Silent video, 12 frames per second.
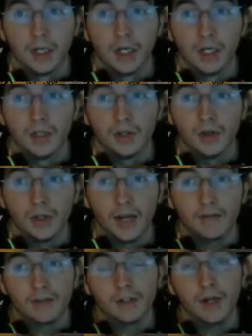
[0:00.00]
So you have to
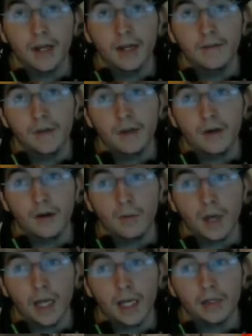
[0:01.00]
try and figure out a
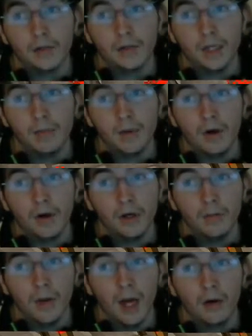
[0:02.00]
way to keep all your
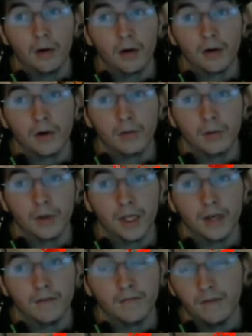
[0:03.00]
power within
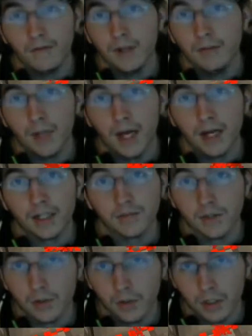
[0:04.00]
15 blocks of the
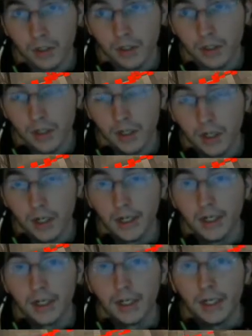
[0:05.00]
source.
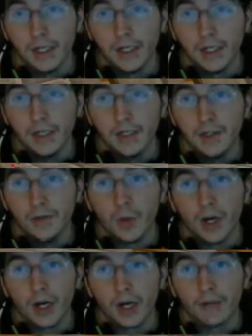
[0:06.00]
This is
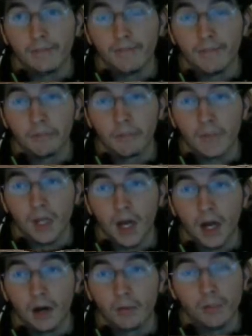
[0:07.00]
where
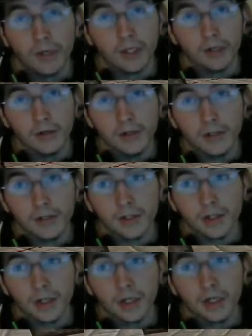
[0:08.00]
repeaters
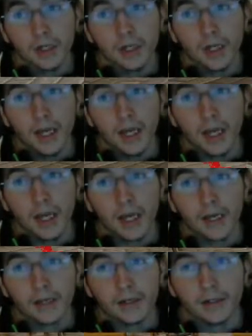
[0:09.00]

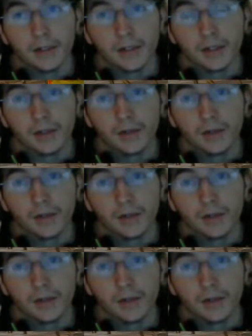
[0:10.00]
and